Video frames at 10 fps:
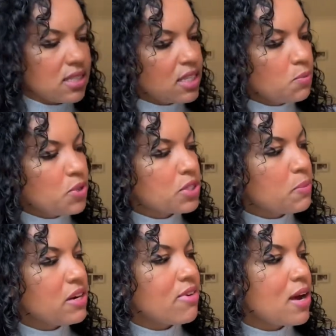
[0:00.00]
This book's
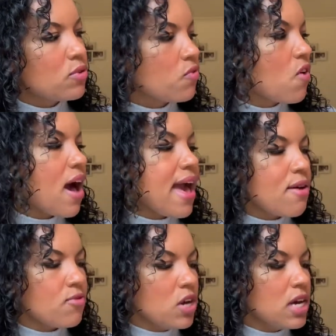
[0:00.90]
been around
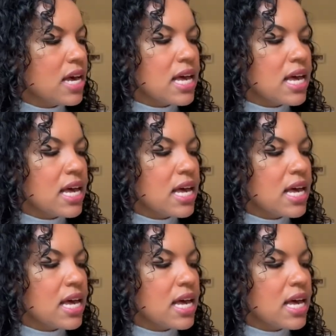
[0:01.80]
forever.